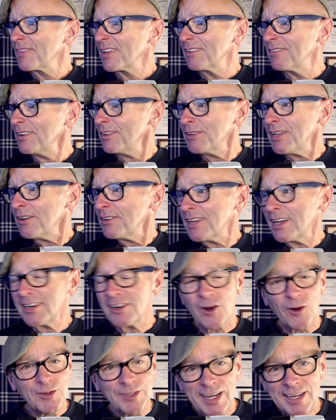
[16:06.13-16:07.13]
we down not not a
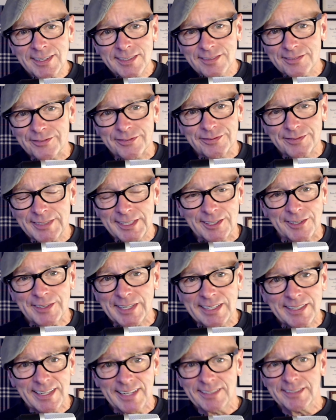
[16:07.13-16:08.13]
whole lot of you know
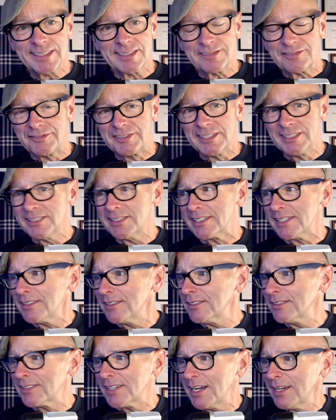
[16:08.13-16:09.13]
inelegant fill
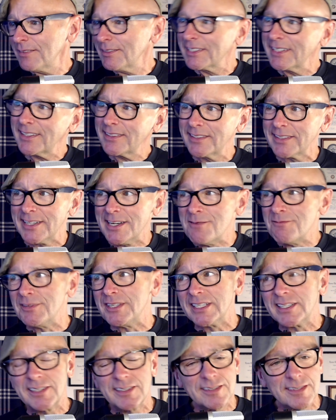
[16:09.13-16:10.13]
either, right? I mean, you got the
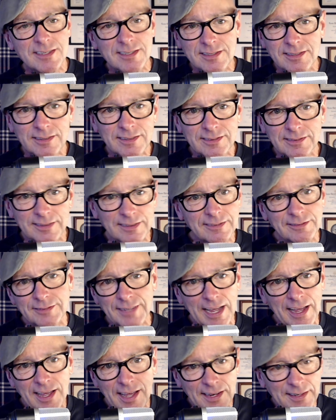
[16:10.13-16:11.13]
MDs and you know,
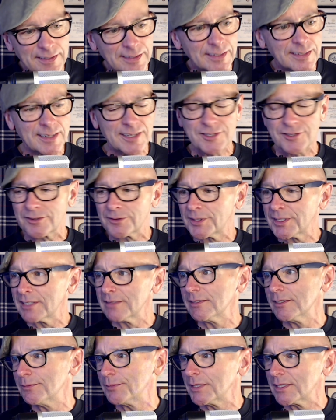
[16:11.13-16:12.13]
add this or
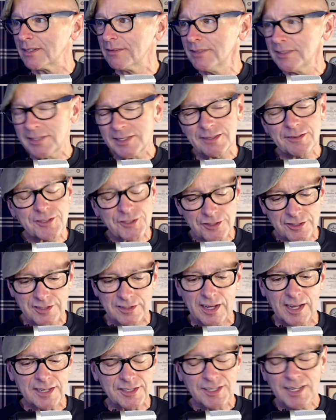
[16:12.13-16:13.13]
whatever, but everything was just
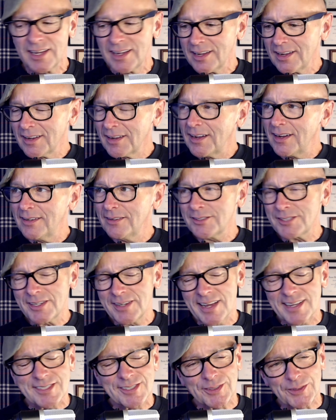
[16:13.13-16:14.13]
nice, and it was a
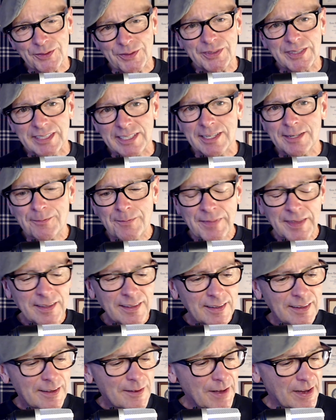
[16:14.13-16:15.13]
nice little theme.
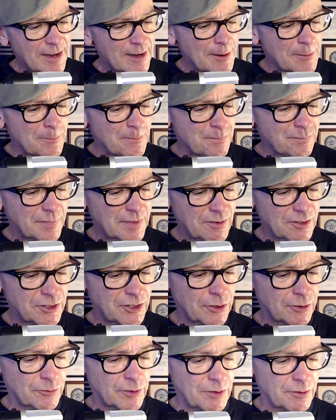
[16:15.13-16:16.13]
Um, it was a
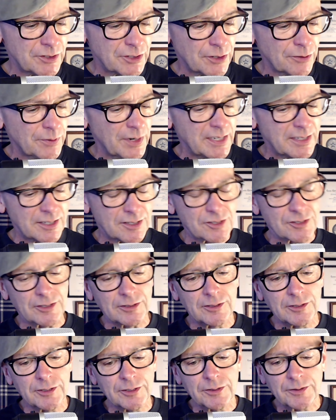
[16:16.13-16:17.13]
good it was a good way to
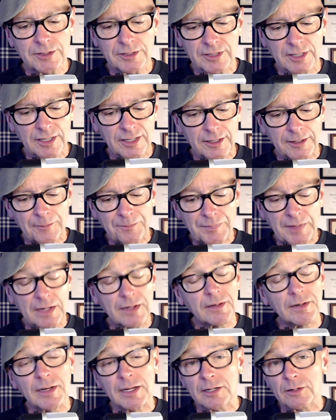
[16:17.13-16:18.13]
salute um,
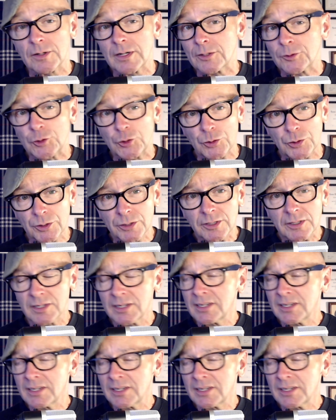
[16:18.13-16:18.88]
Le Grand Tour,